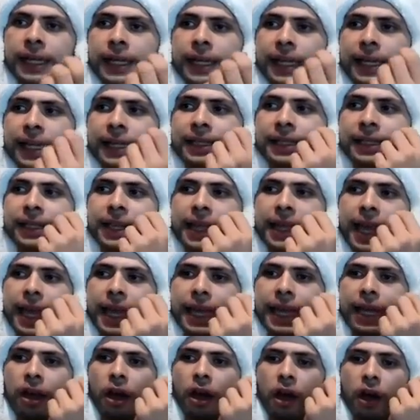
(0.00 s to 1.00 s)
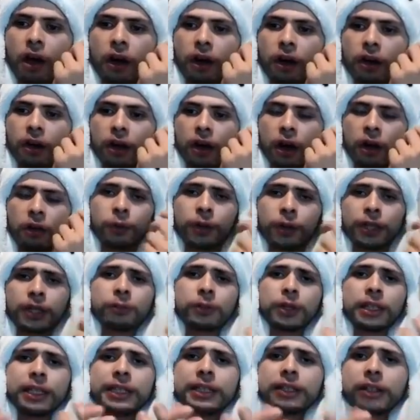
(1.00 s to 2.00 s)
is they are really,
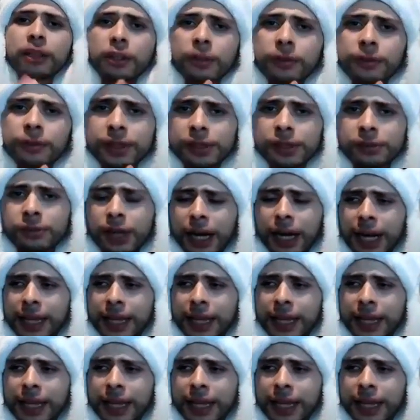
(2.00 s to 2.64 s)
really nervous, right?